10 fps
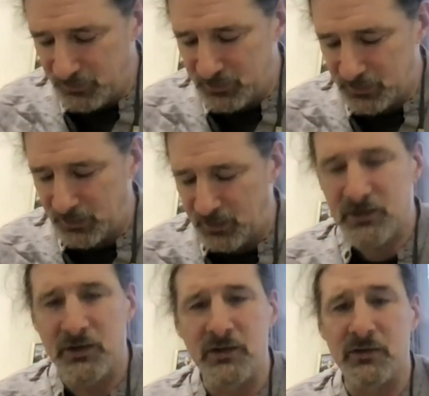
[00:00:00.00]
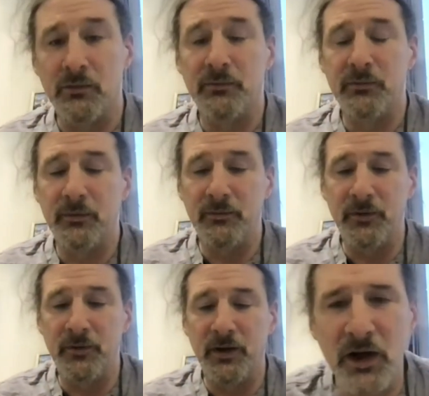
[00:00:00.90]
It actually is a
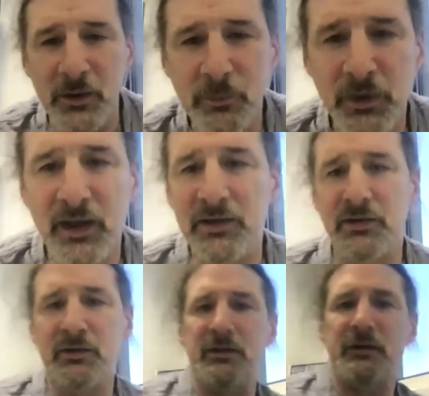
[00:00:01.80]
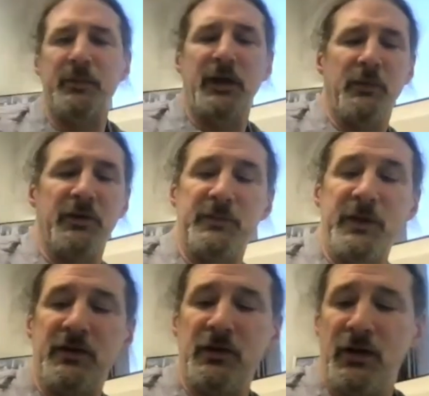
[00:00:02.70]
very great pleasure to be able to
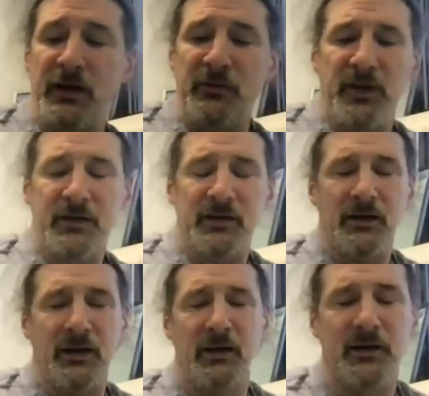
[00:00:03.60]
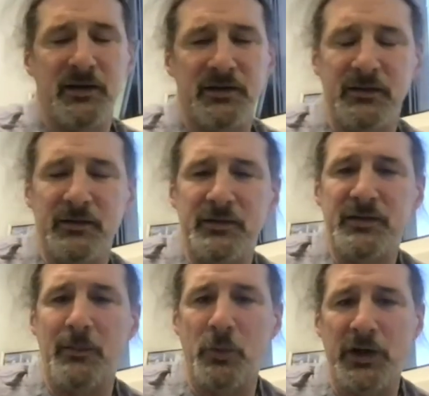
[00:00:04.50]
speak to you today. In fact, I think this is, in
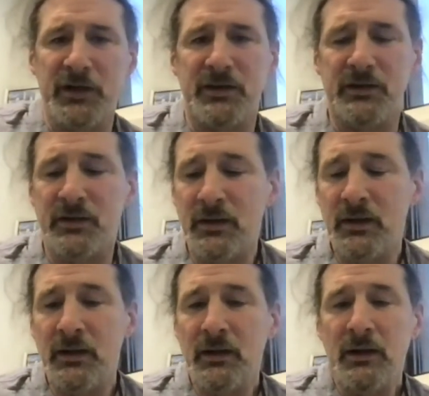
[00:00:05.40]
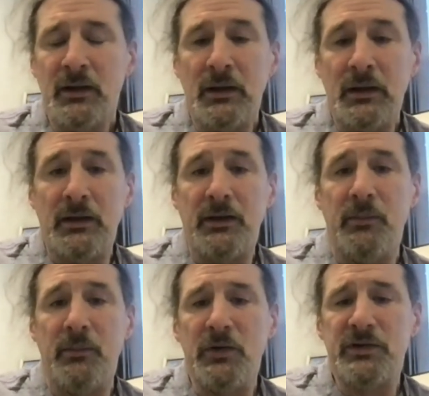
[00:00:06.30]
some ways is the
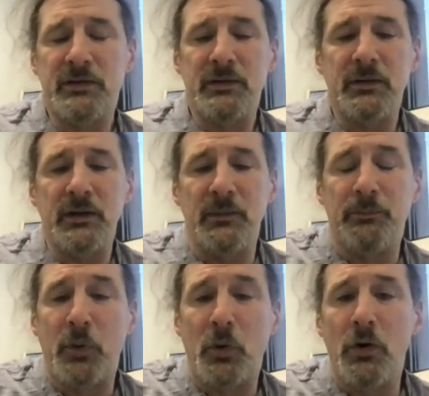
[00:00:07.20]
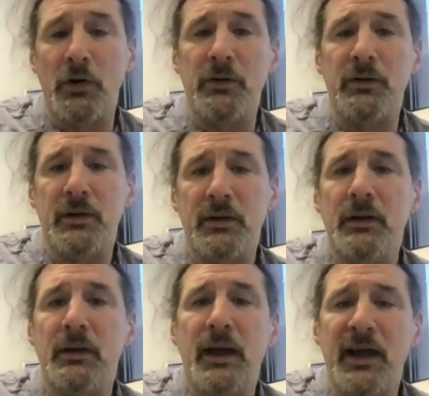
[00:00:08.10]
most important
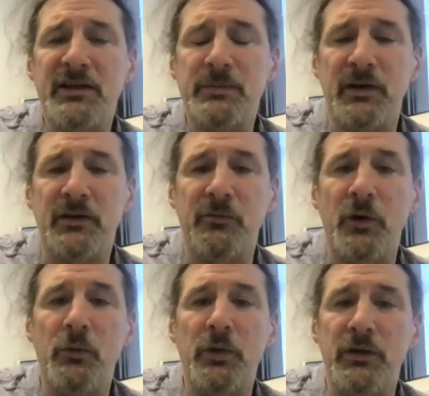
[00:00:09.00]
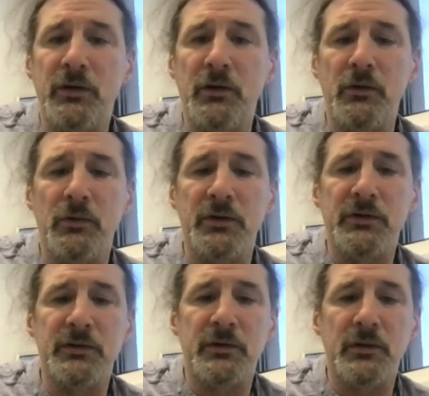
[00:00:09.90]
aspect of what we do
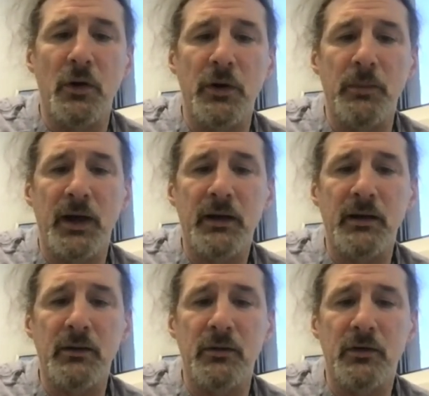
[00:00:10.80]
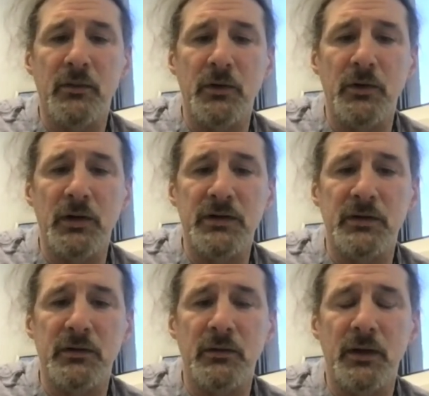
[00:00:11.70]
is going back into the communities
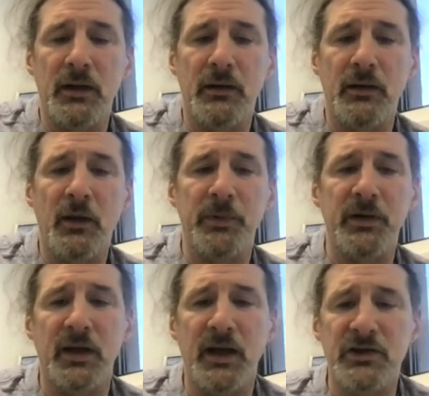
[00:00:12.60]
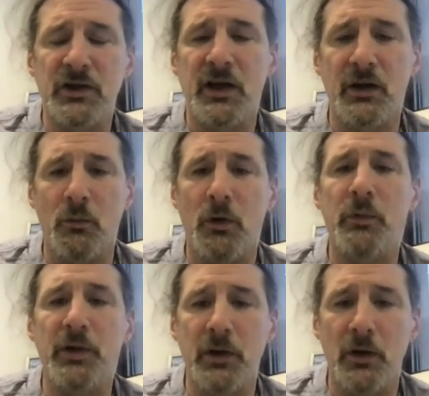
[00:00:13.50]
and, and helping to educate on what
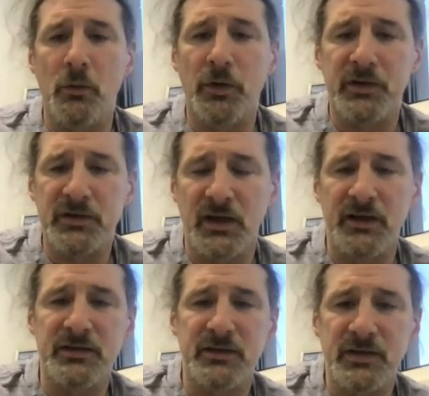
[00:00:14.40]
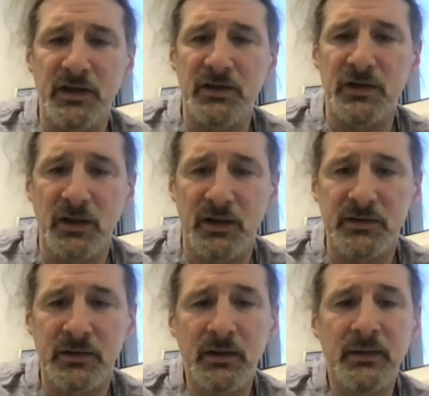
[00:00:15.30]
we know, what the science is teaching
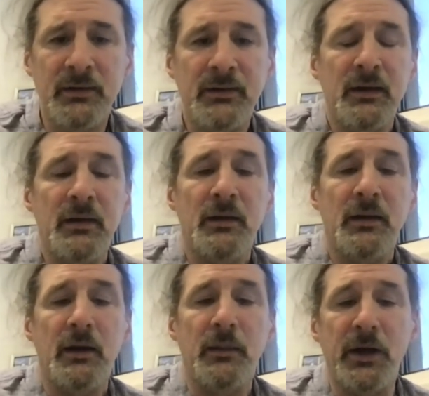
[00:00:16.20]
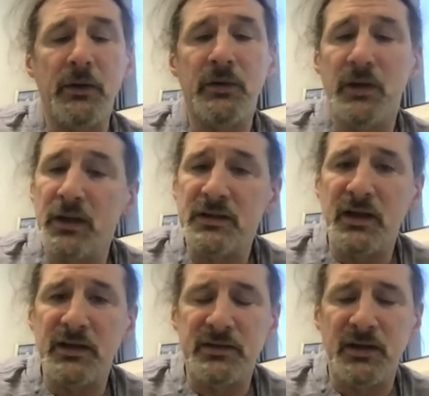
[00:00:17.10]
us about, in this
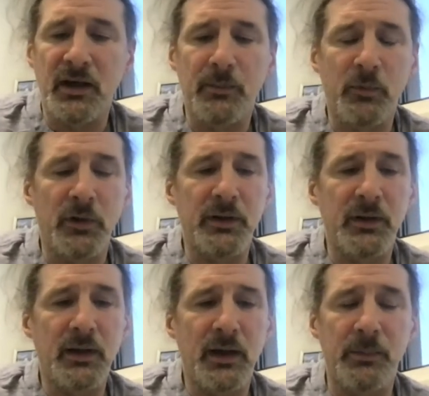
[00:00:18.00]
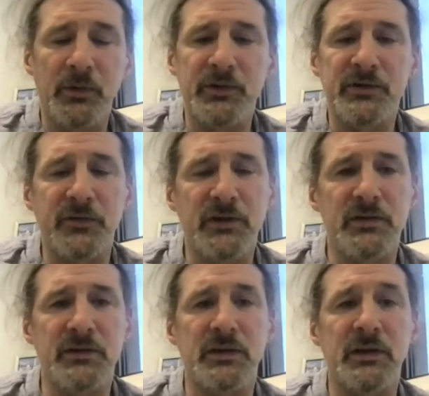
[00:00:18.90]
case, SYNGAP1
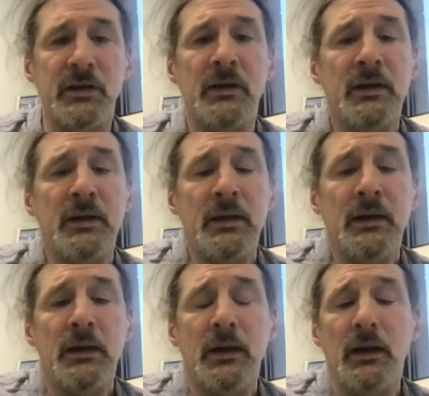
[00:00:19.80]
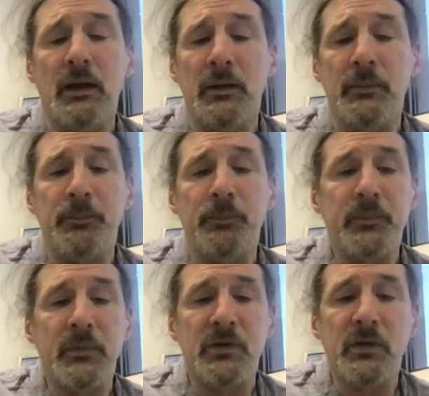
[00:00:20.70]
haploinsufficiency. Um,
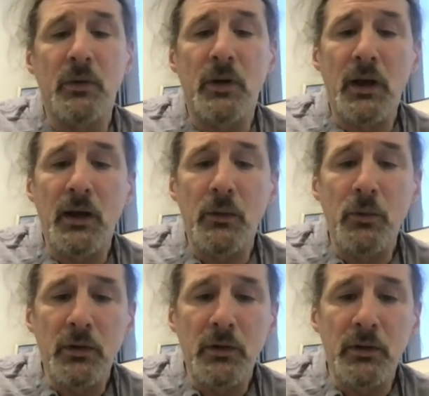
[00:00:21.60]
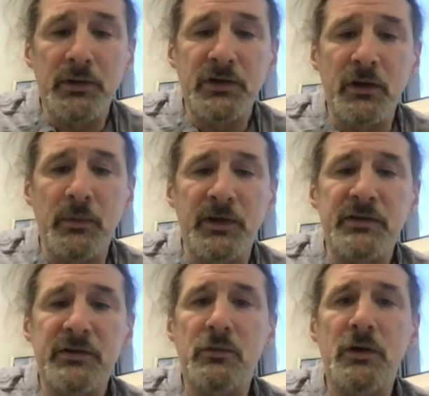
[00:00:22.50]
so I will share my
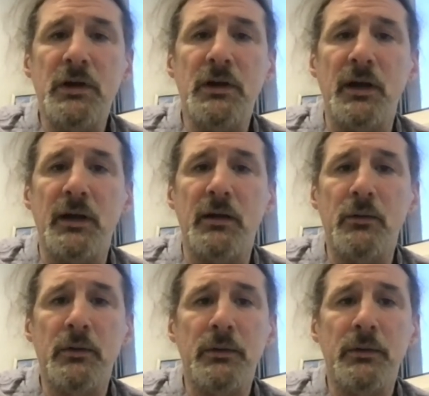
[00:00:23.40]
screen now.